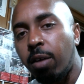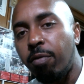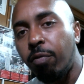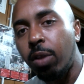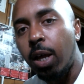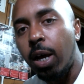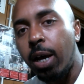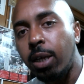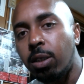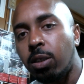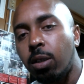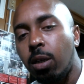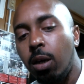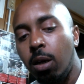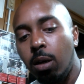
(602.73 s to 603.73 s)
flights.
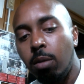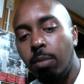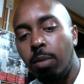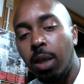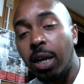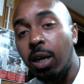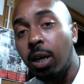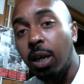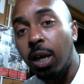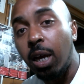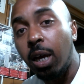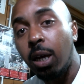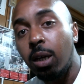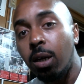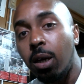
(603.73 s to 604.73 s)
Like
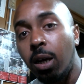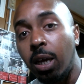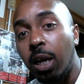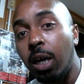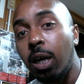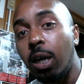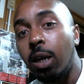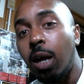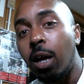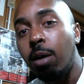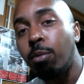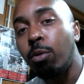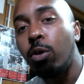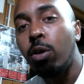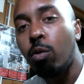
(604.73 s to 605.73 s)
again, I
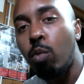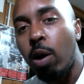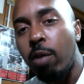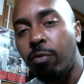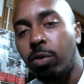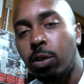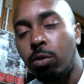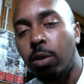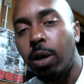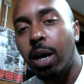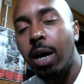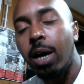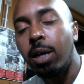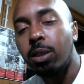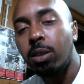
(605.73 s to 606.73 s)
am going to reference you
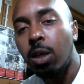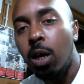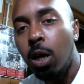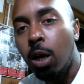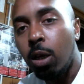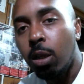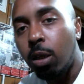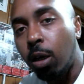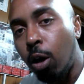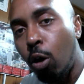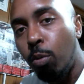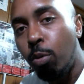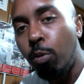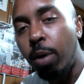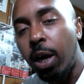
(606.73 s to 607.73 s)
guys the
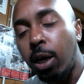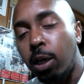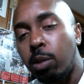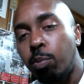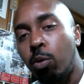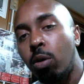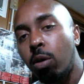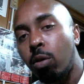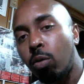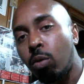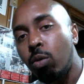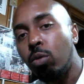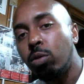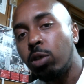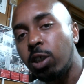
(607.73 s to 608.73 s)
Global Passport
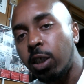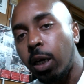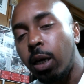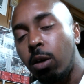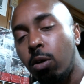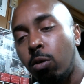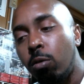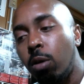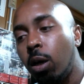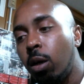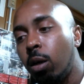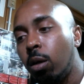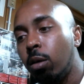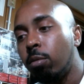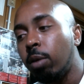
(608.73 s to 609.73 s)
Cruise
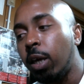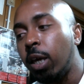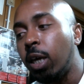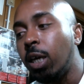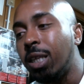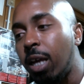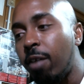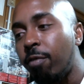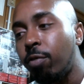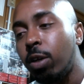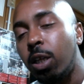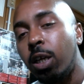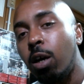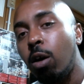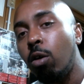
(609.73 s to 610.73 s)
channel. He
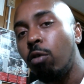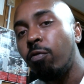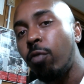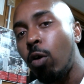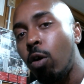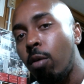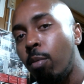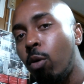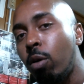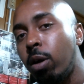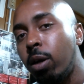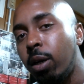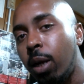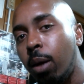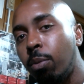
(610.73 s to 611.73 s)
definitely goes far more
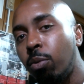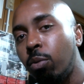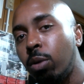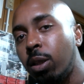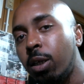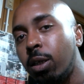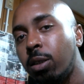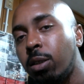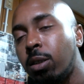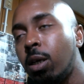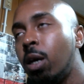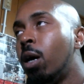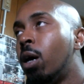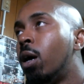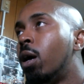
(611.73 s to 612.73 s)
in depth with this,
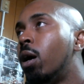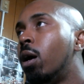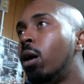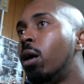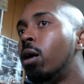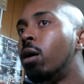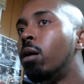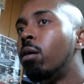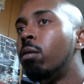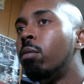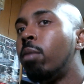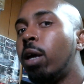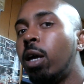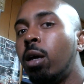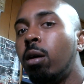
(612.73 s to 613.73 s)

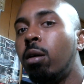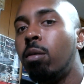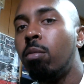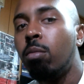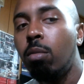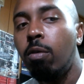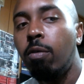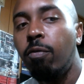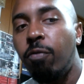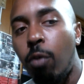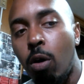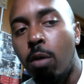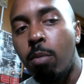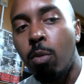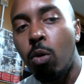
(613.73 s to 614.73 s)
and
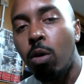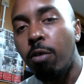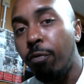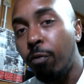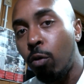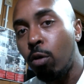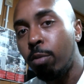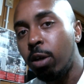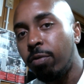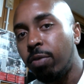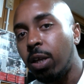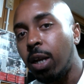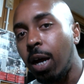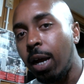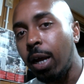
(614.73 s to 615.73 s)
far more informative
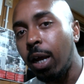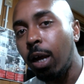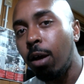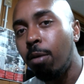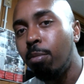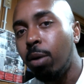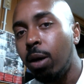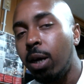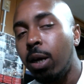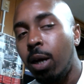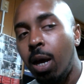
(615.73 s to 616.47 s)
than I am. But